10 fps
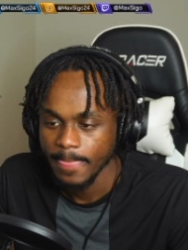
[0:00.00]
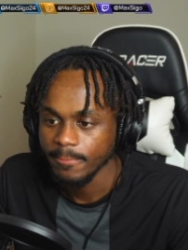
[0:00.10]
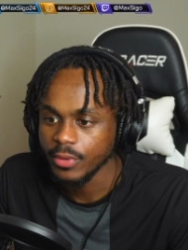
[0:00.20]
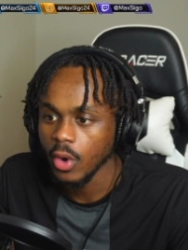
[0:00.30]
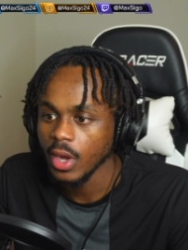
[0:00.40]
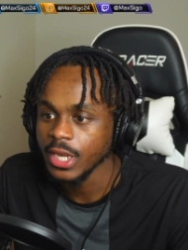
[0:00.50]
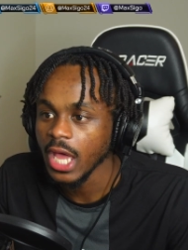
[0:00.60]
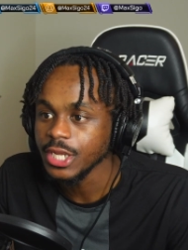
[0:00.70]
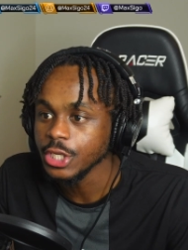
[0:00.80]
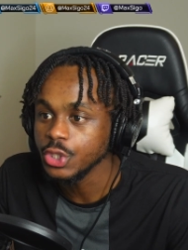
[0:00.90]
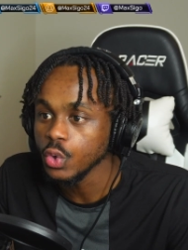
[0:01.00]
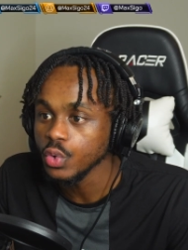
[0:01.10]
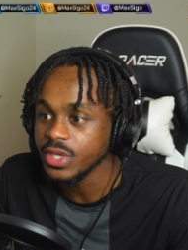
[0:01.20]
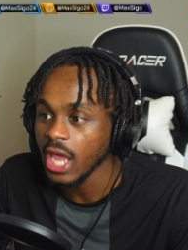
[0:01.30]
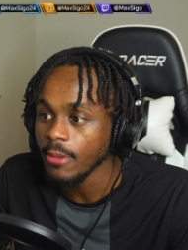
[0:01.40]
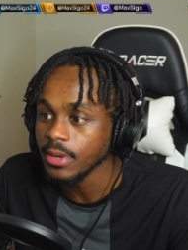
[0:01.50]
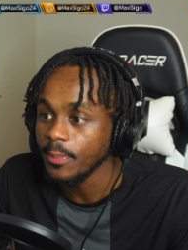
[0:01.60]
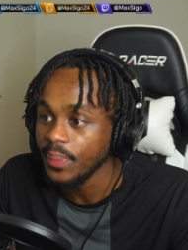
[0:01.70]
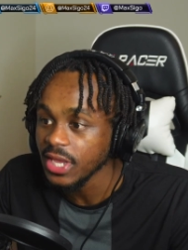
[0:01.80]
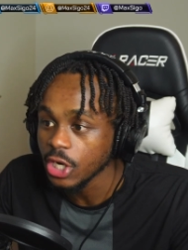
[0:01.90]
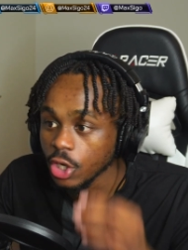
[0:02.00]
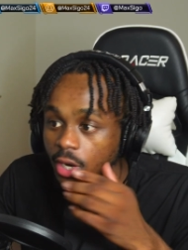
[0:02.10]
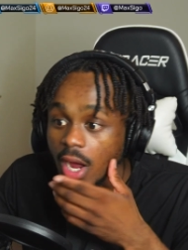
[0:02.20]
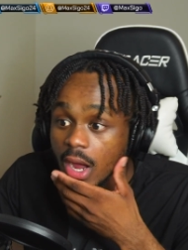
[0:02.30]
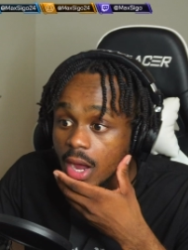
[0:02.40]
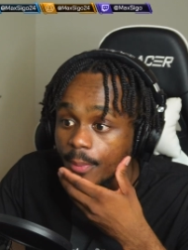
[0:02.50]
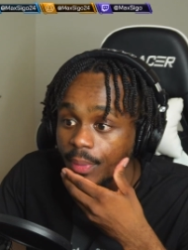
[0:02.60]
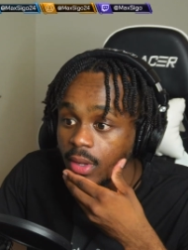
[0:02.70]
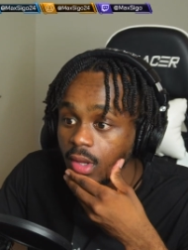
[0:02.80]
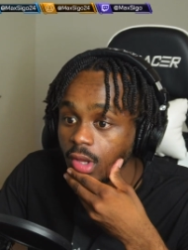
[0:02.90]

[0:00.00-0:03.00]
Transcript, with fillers: bro! Another dude came to pick her up